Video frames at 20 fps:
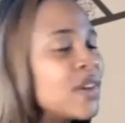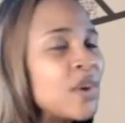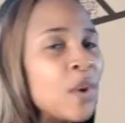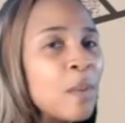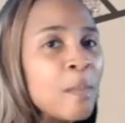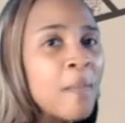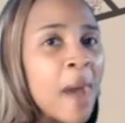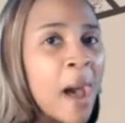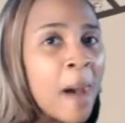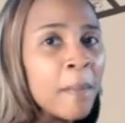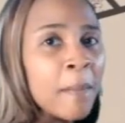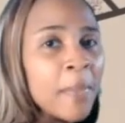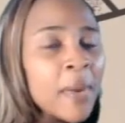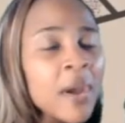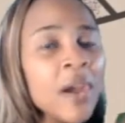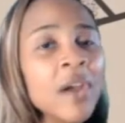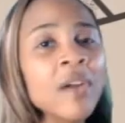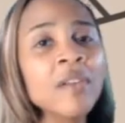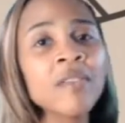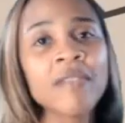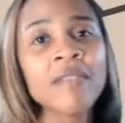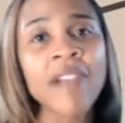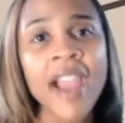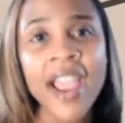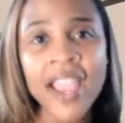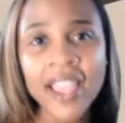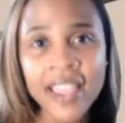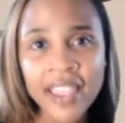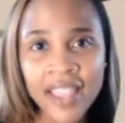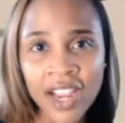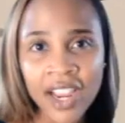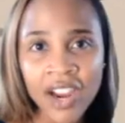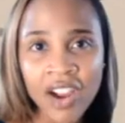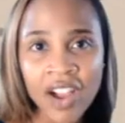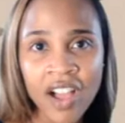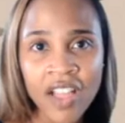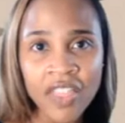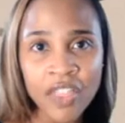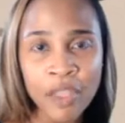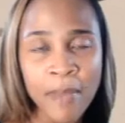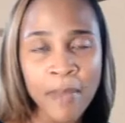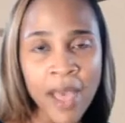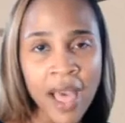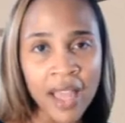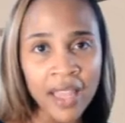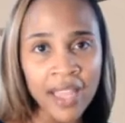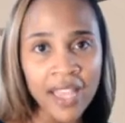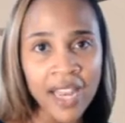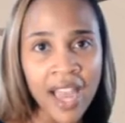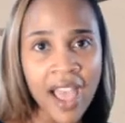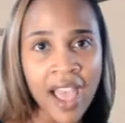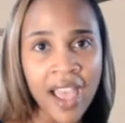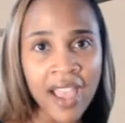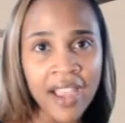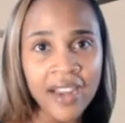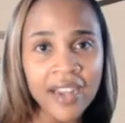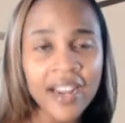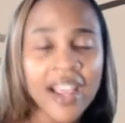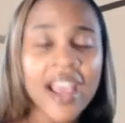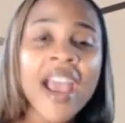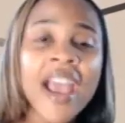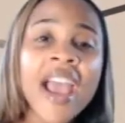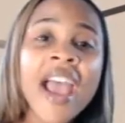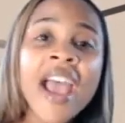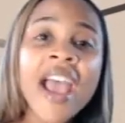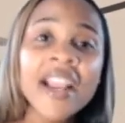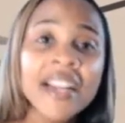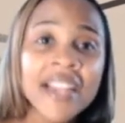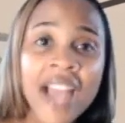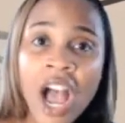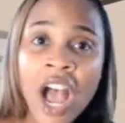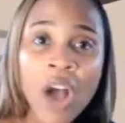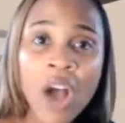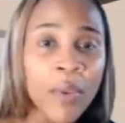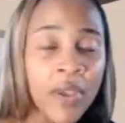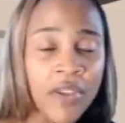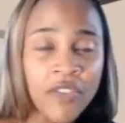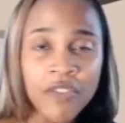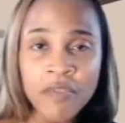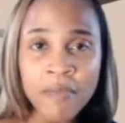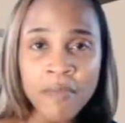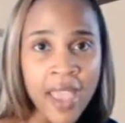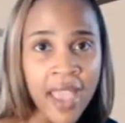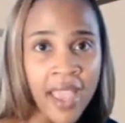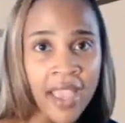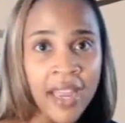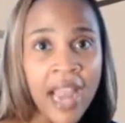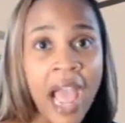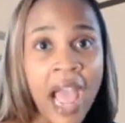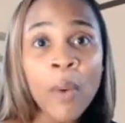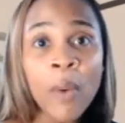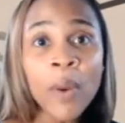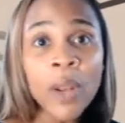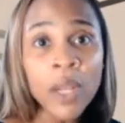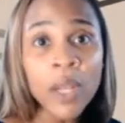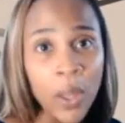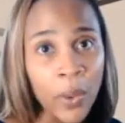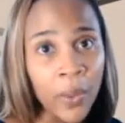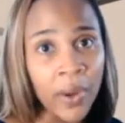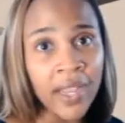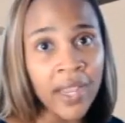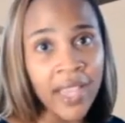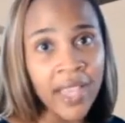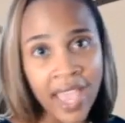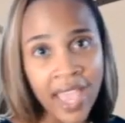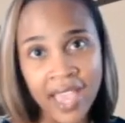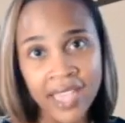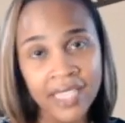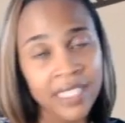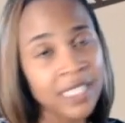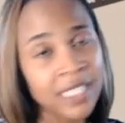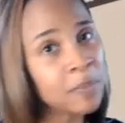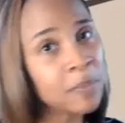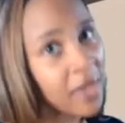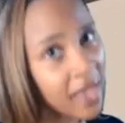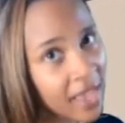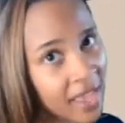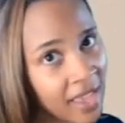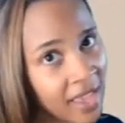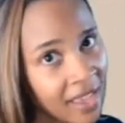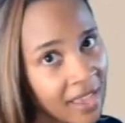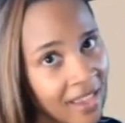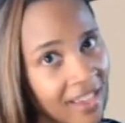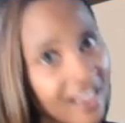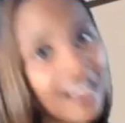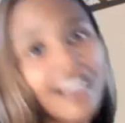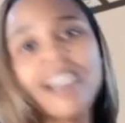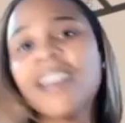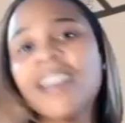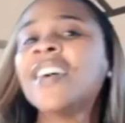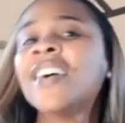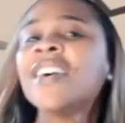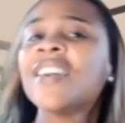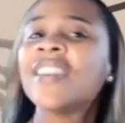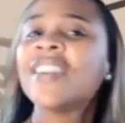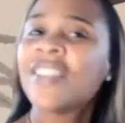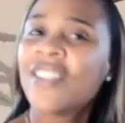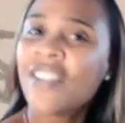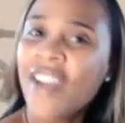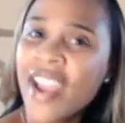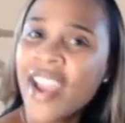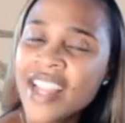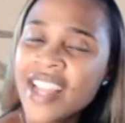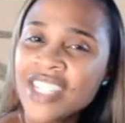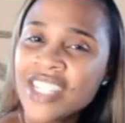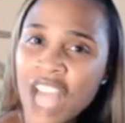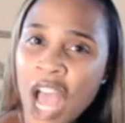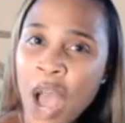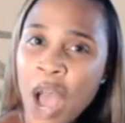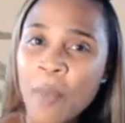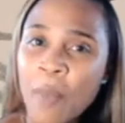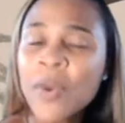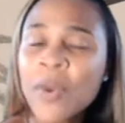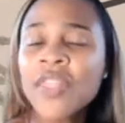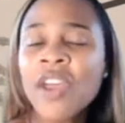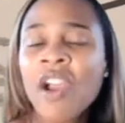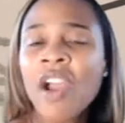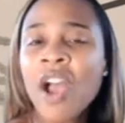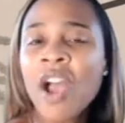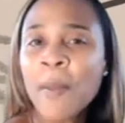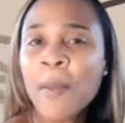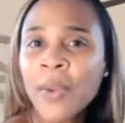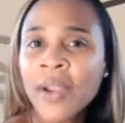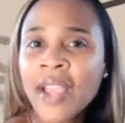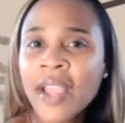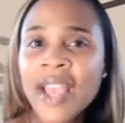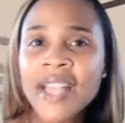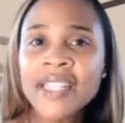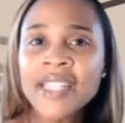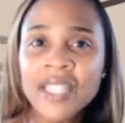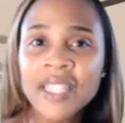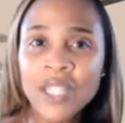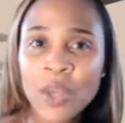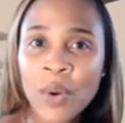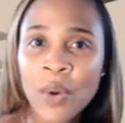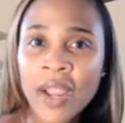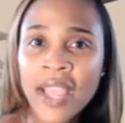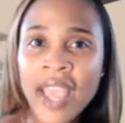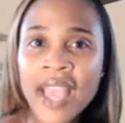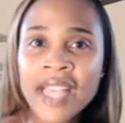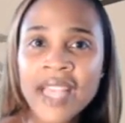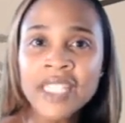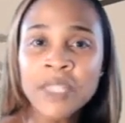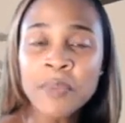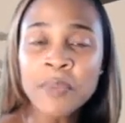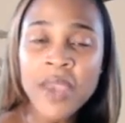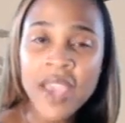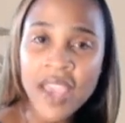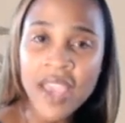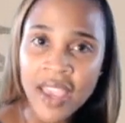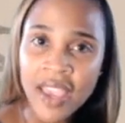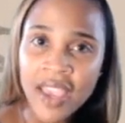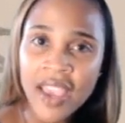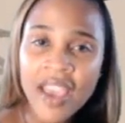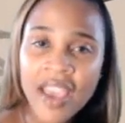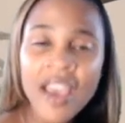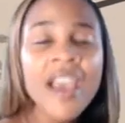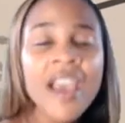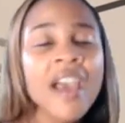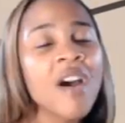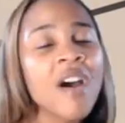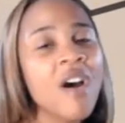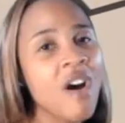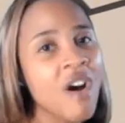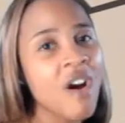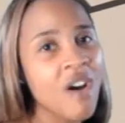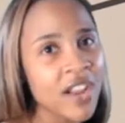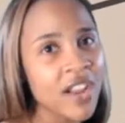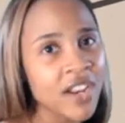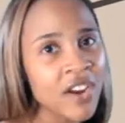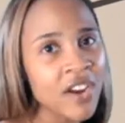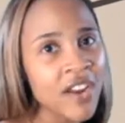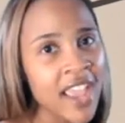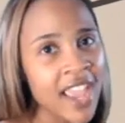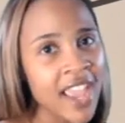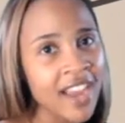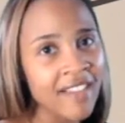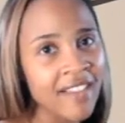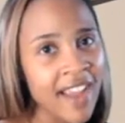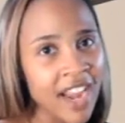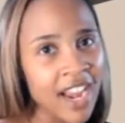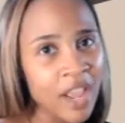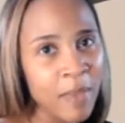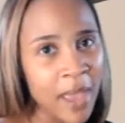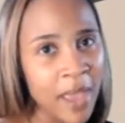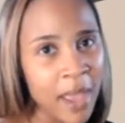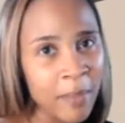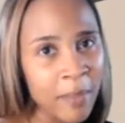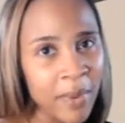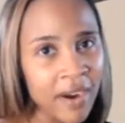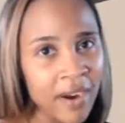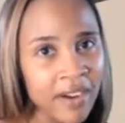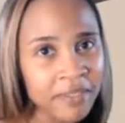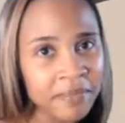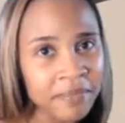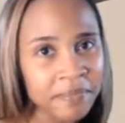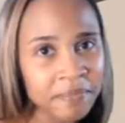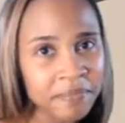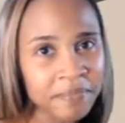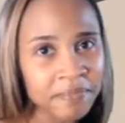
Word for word: little bump right there on the belly line. And now we've made our lowercase p. Great job with our uppercase and lowercase p on your handwriting paper.